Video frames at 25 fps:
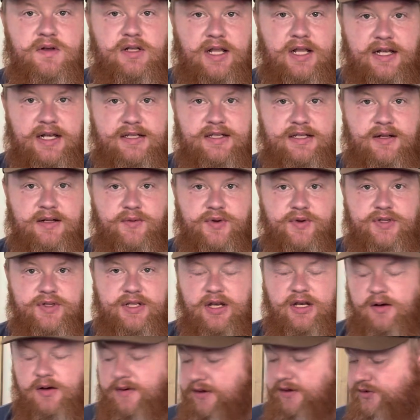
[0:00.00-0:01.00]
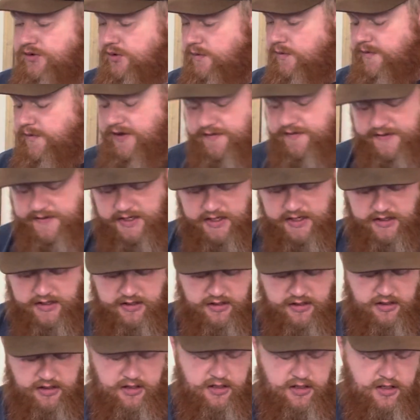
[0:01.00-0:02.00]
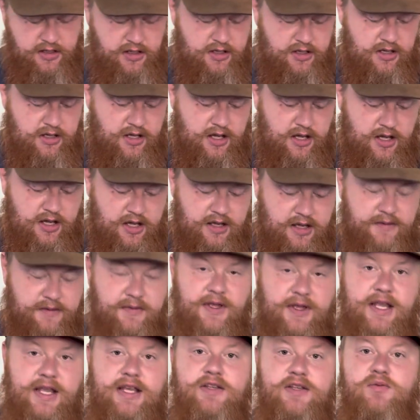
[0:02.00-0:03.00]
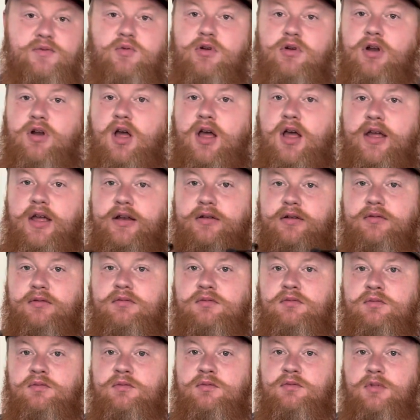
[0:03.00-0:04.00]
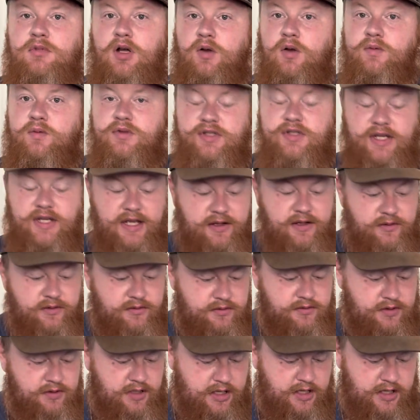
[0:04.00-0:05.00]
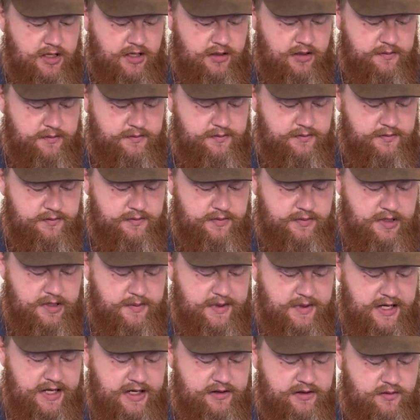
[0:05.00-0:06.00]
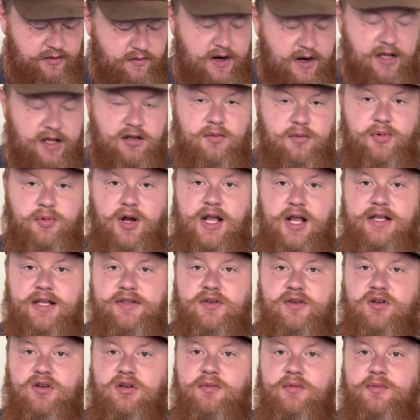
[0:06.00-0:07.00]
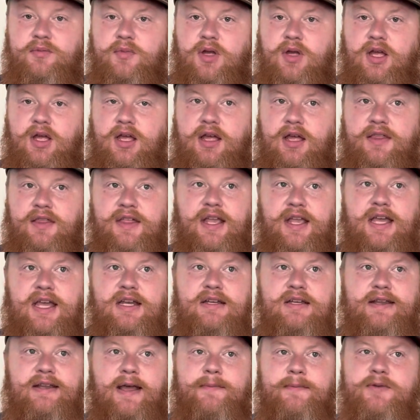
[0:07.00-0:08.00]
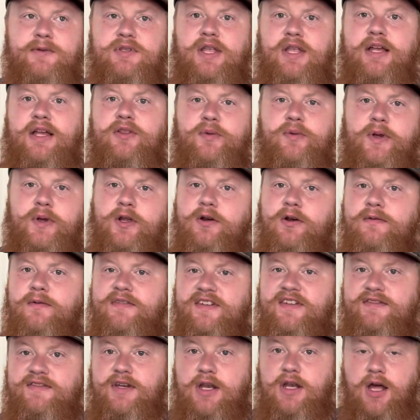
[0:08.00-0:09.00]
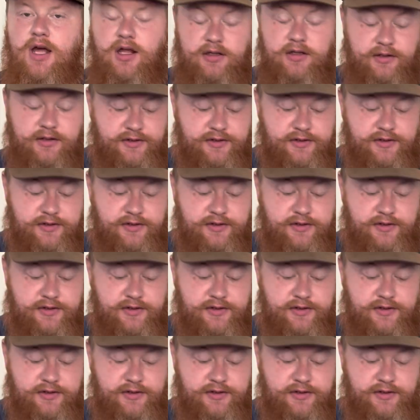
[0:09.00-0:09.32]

Like I said, I won't say around $250. These were not on sale. I paid the regular price on them. I think at the time was like $350.